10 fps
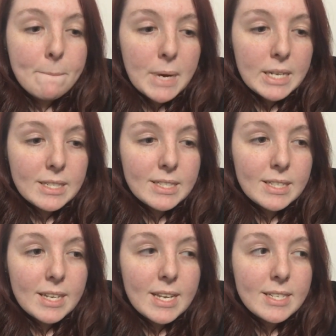but
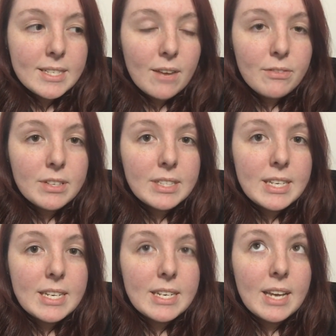it
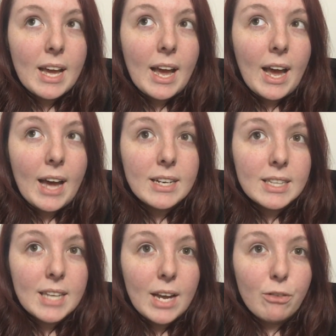definitely had a
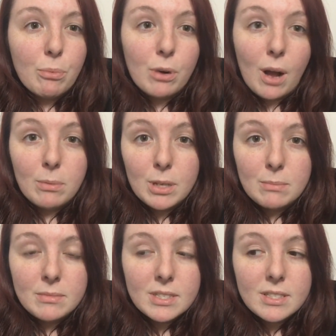lot of
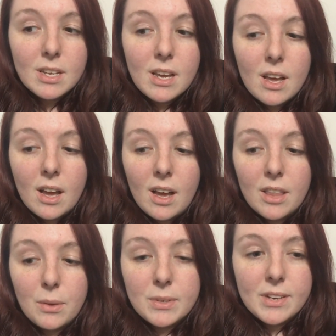problems.
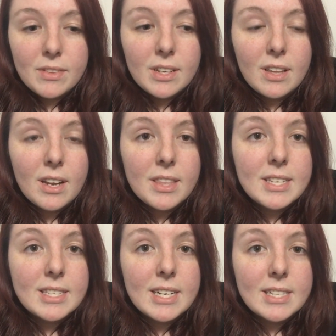Uh, there were definitely a lot of
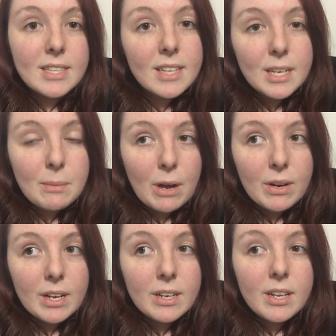things that I didn't like
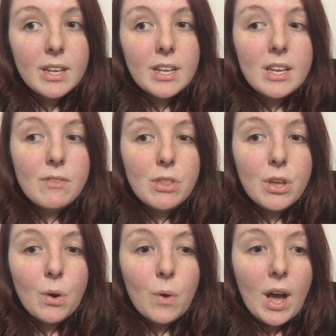about it even
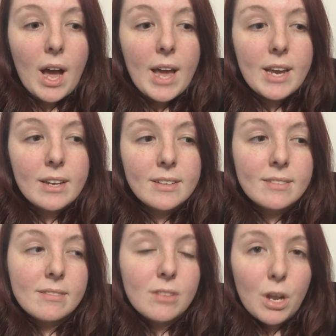though
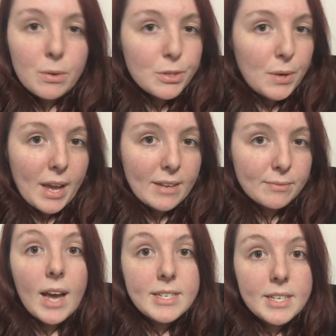I thought it was okay.
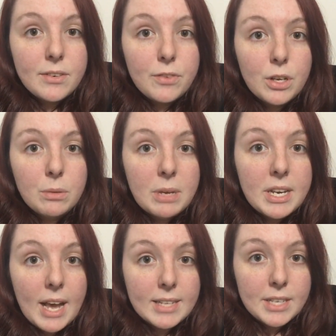I did film
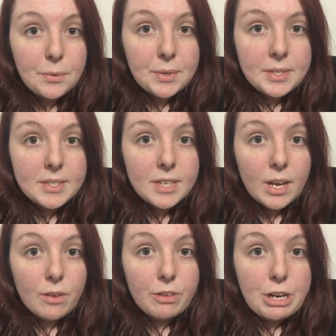an as I read
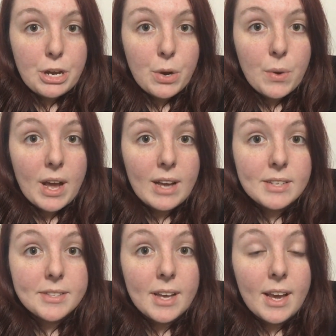style video
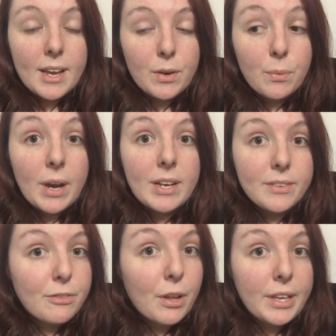as I
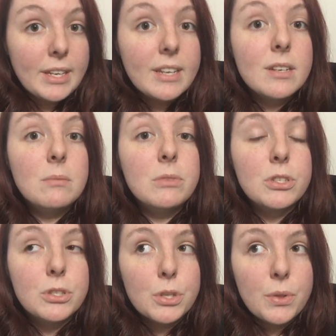read Falling
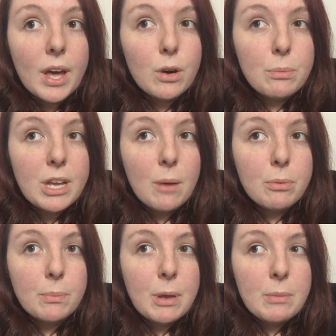Kingdoms, so that'll be
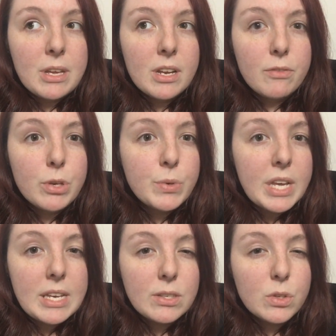up maybe in a few
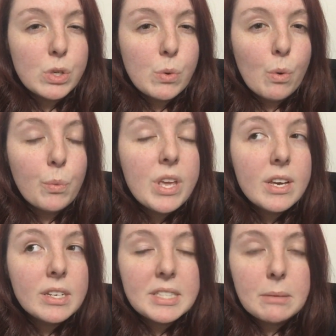days to a
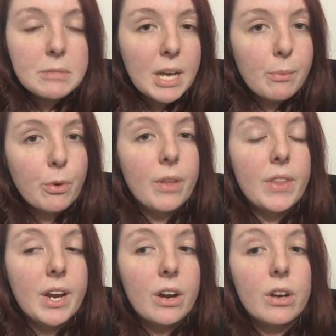week, sometime
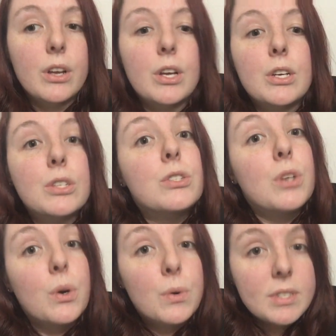around there.
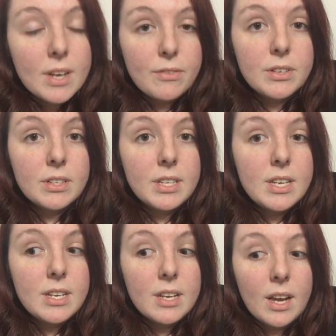So
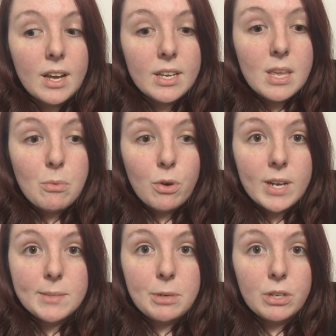definitely uh, keep your
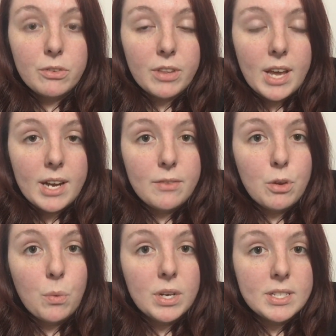eyes peeled for that
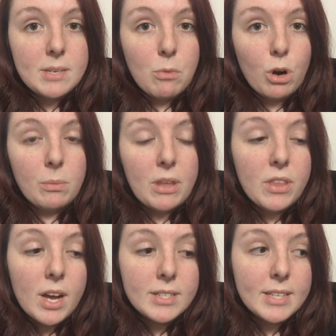if you want to see more on my
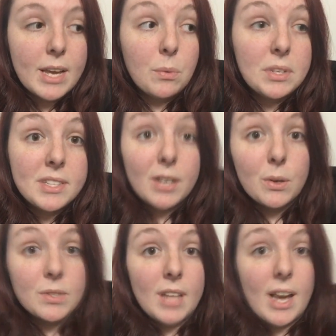thoughts. And once that
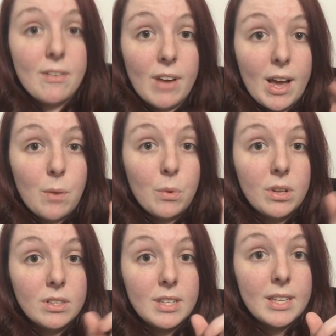goes live, I
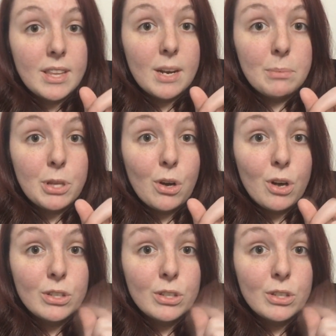will link that up in the